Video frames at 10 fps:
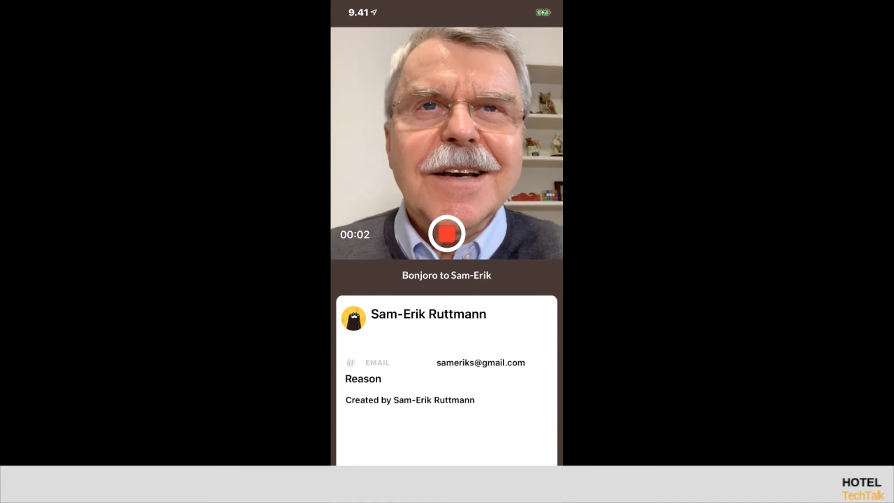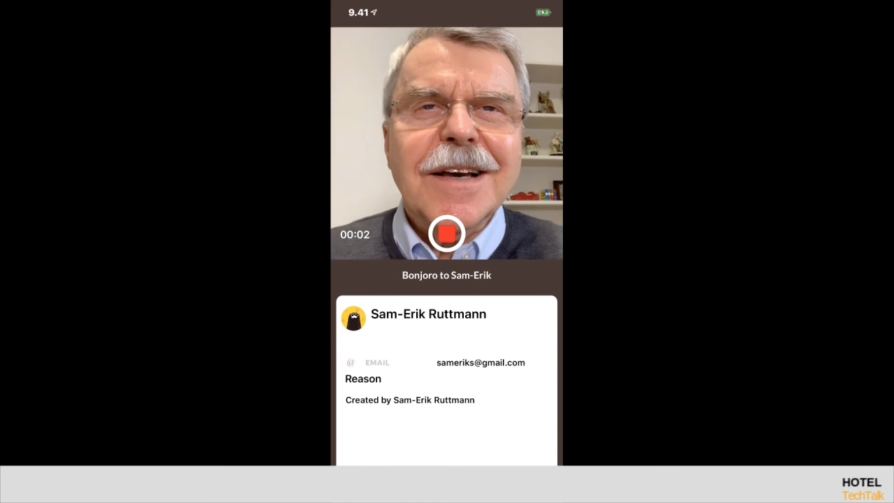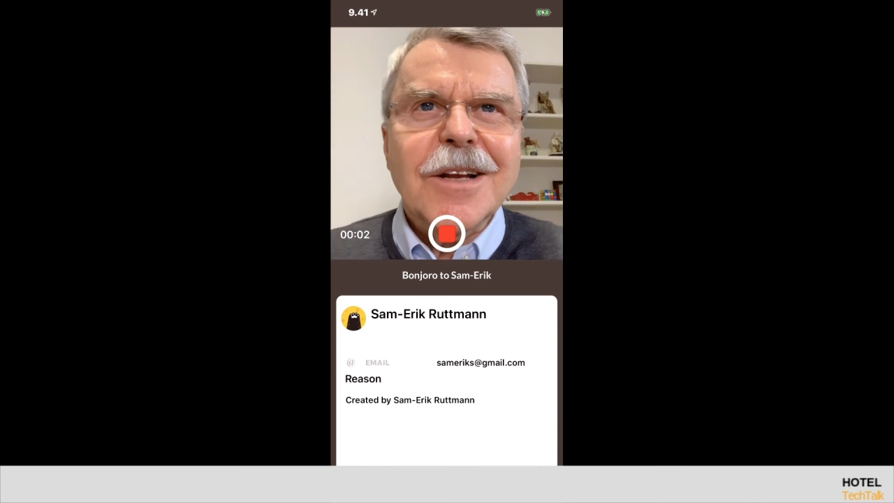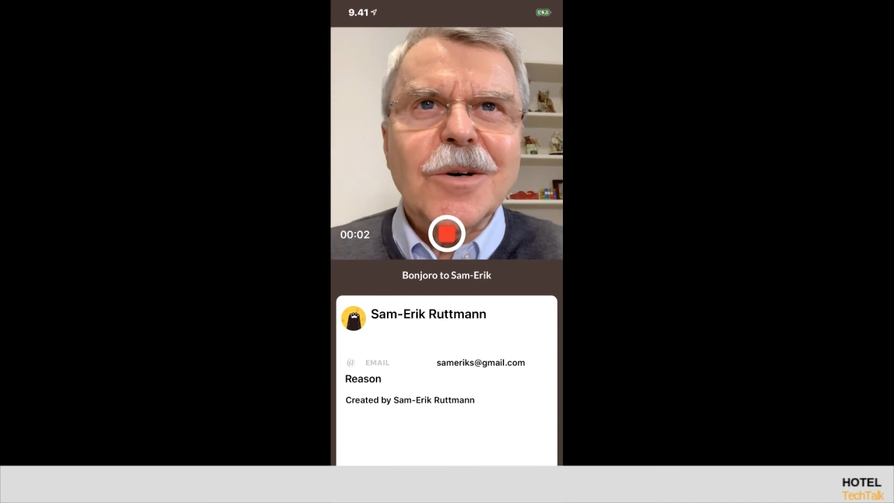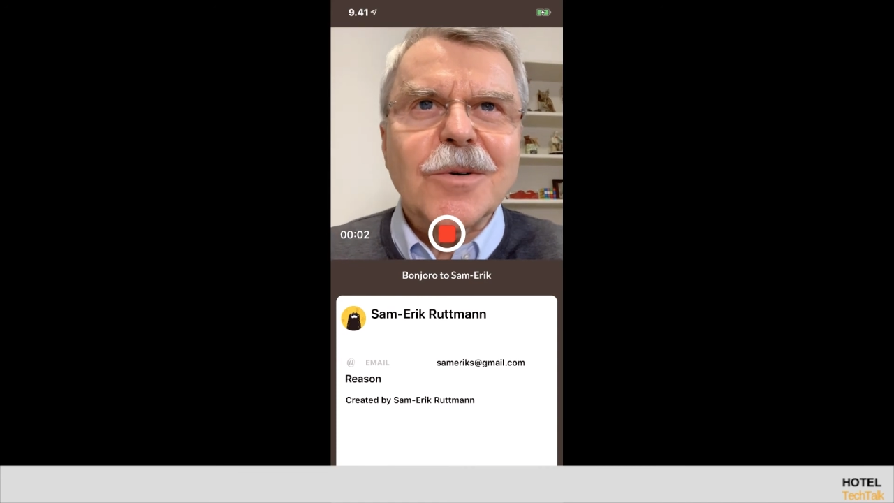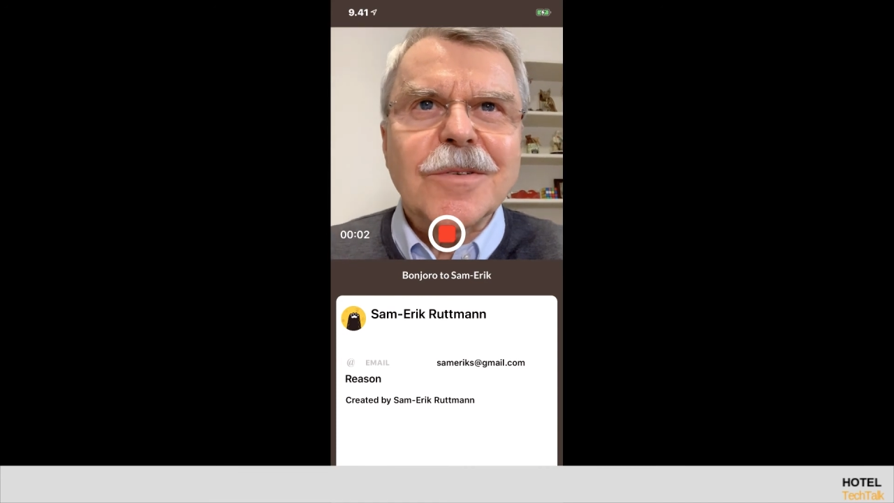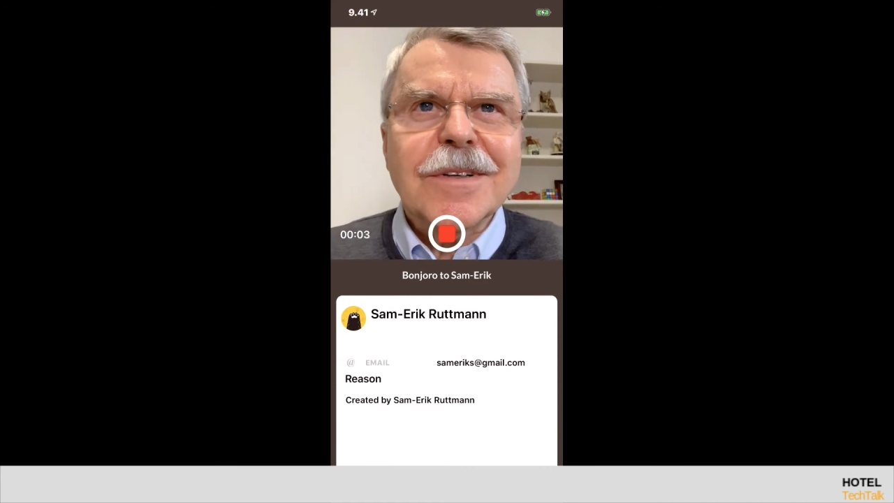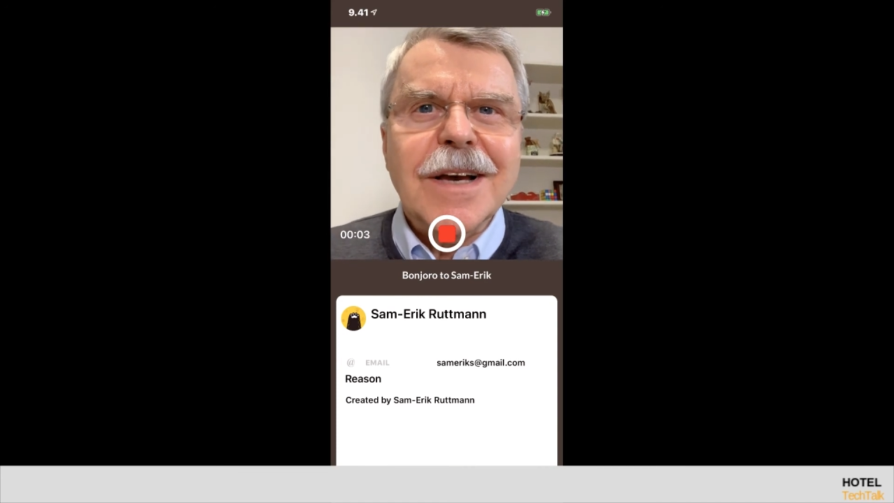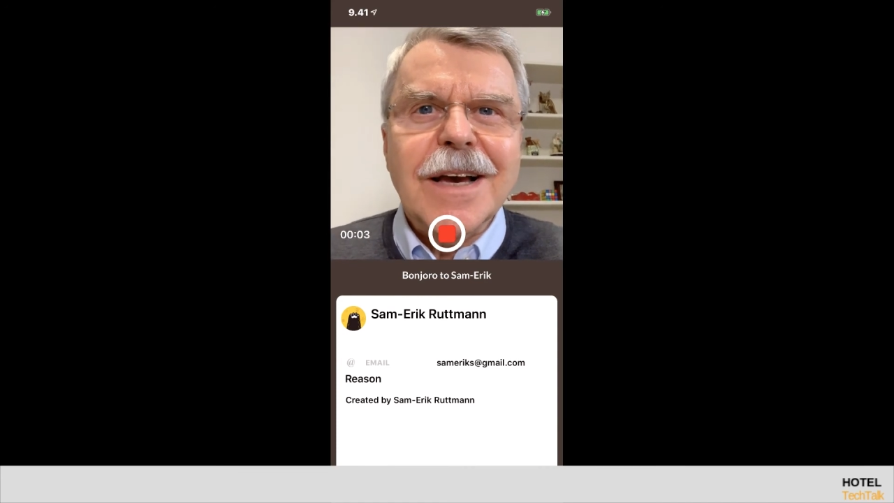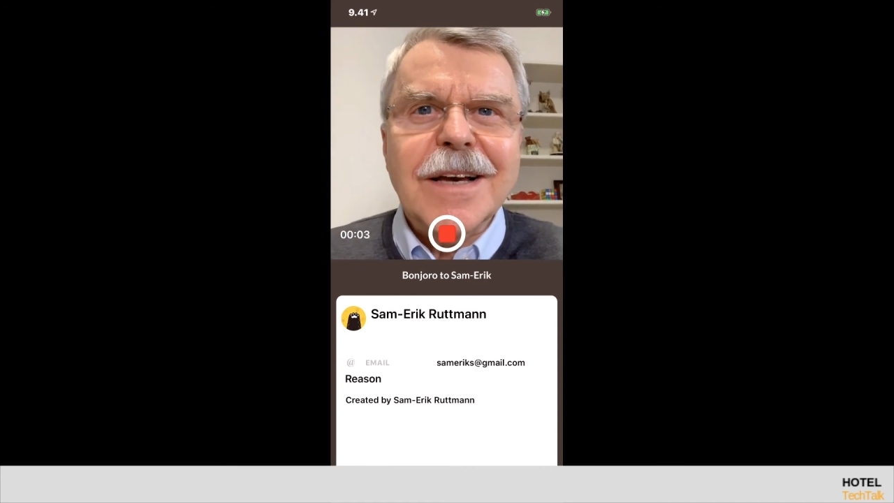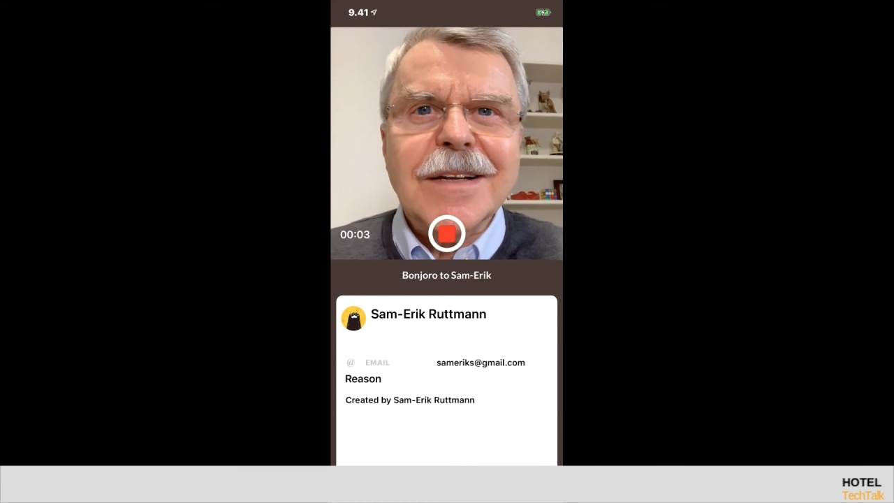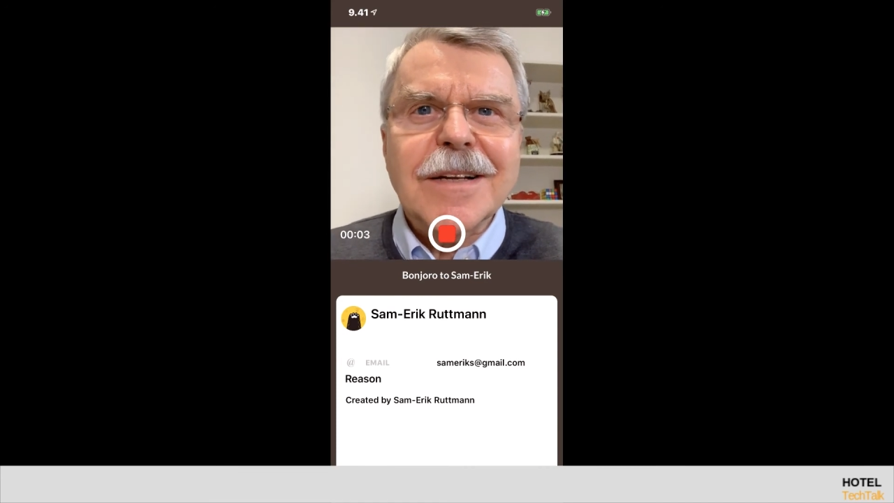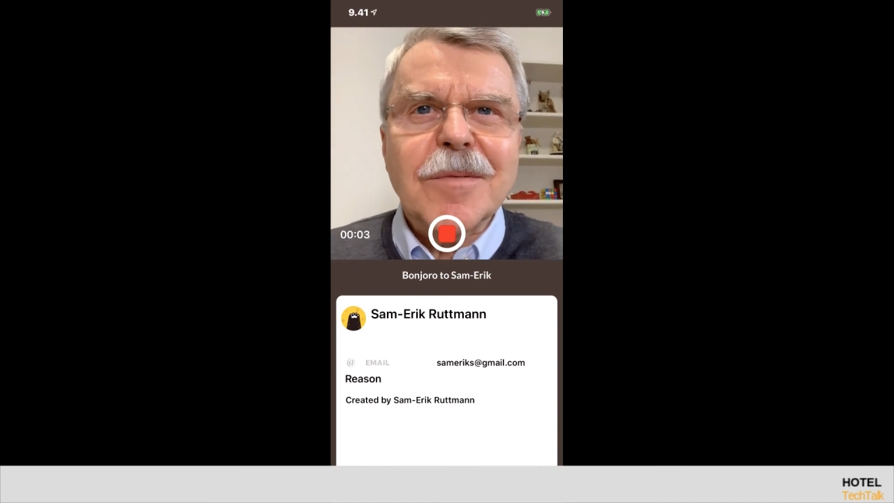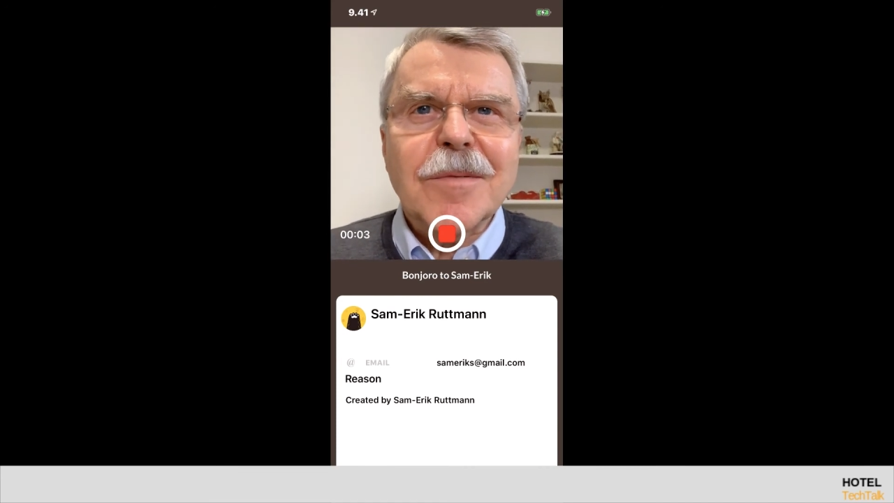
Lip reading: Hello, and